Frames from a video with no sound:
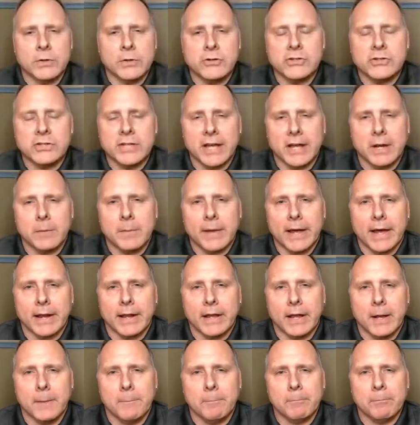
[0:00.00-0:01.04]
what you said about
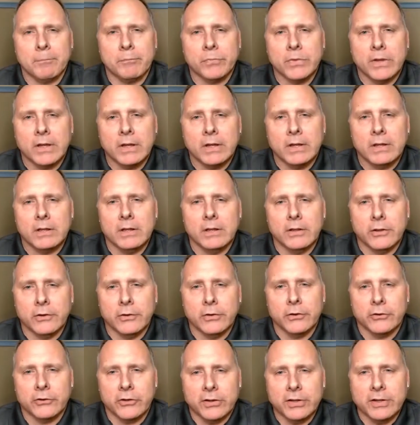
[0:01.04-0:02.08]

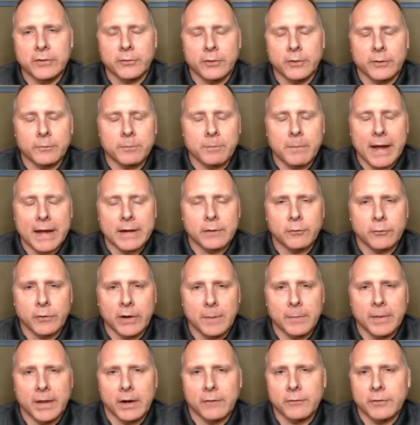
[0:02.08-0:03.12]
there's a different mind
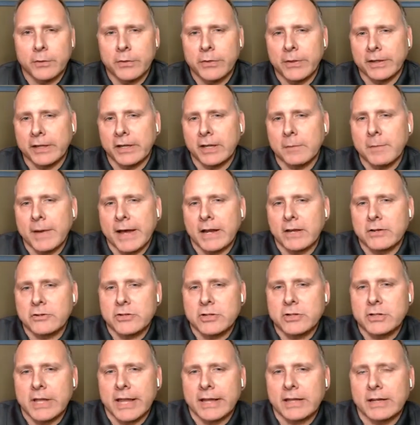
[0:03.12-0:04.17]
frame there if you're thinking about it
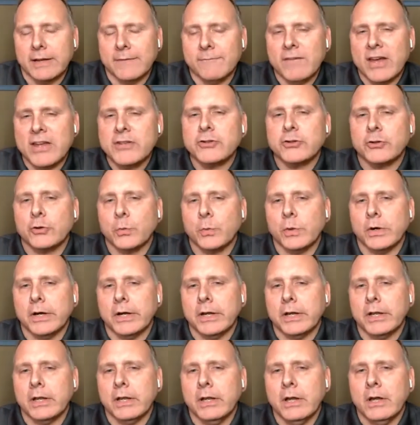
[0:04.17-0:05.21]
just like an investor
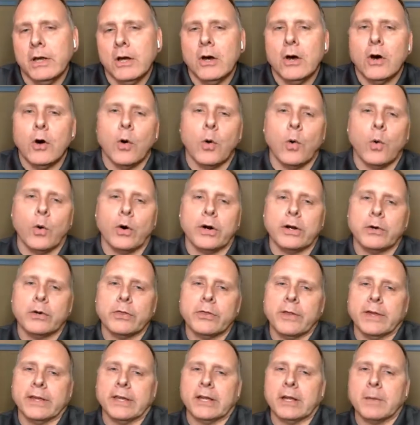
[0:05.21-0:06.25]
would, or you're
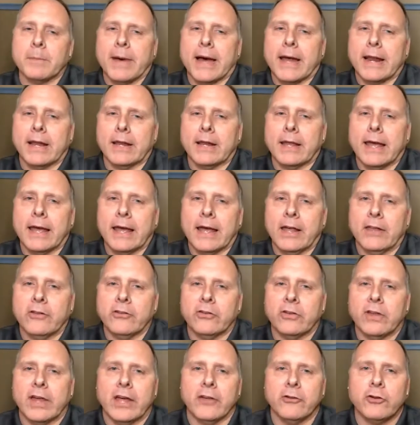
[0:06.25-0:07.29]
thinking about it
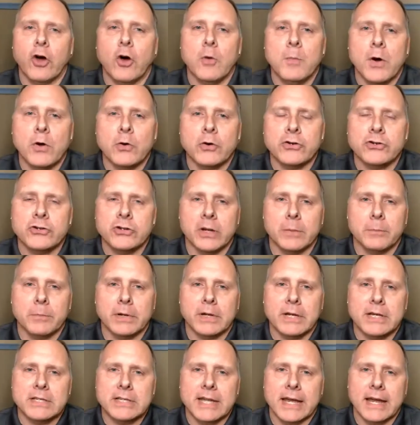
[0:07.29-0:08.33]
as home ownership.
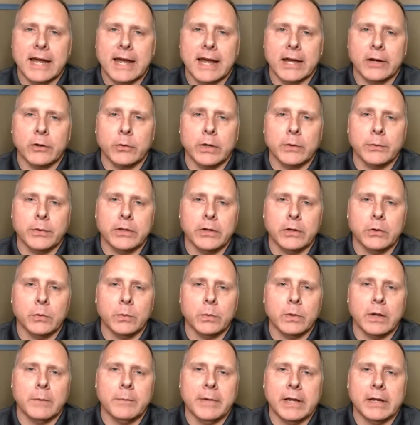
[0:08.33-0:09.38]
Because I agree with
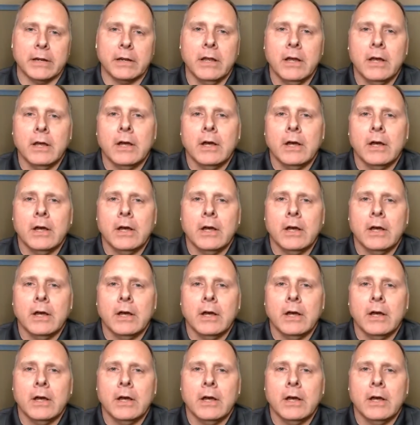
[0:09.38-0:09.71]
you. I mean,